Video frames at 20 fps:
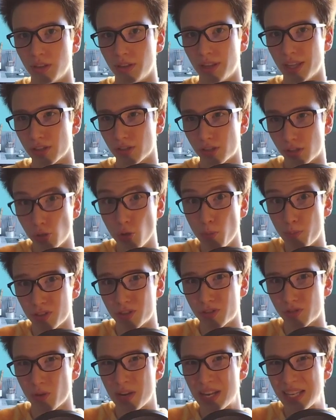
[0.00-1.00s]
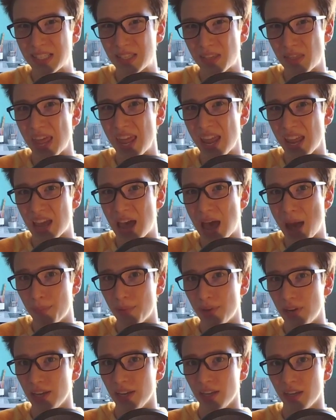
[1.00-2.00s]
Like a super strange thing
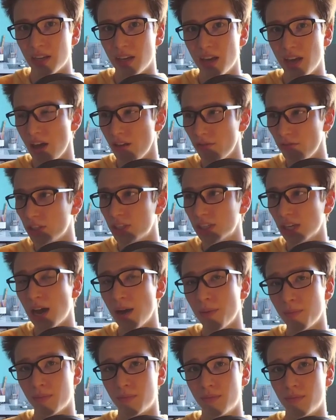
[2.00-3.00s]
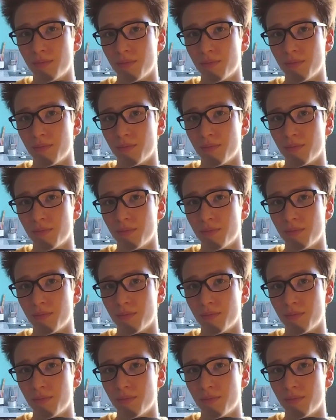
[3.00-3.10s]
happening every time.